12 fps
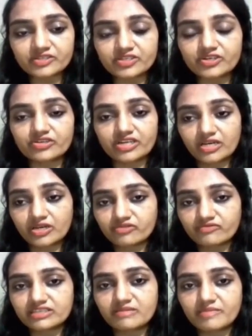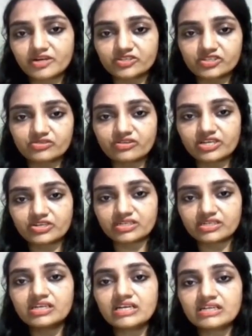along with the blood circulation,
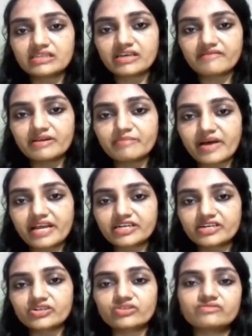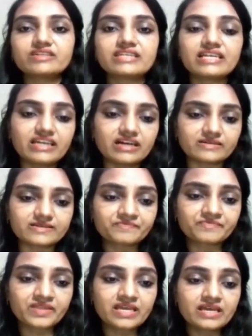they will migrate towards the lungs.
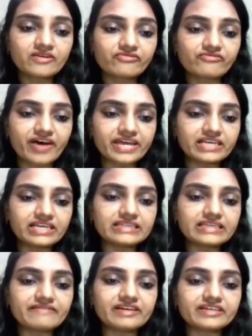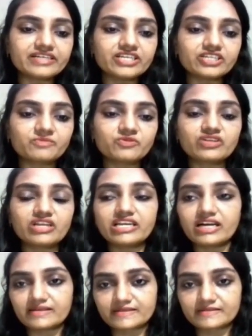Finally, they will reach up to the
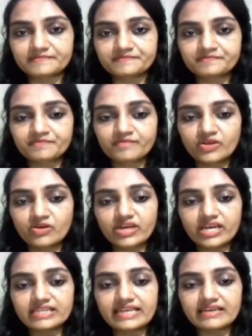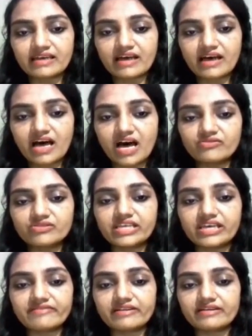lungs. Okay, then how they
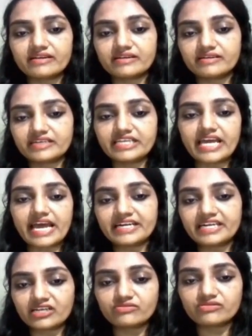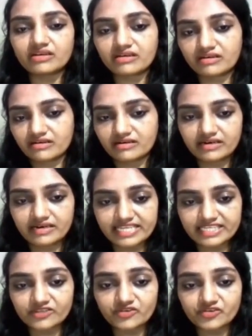will re-enter to the
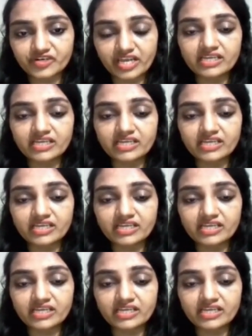digestive tract?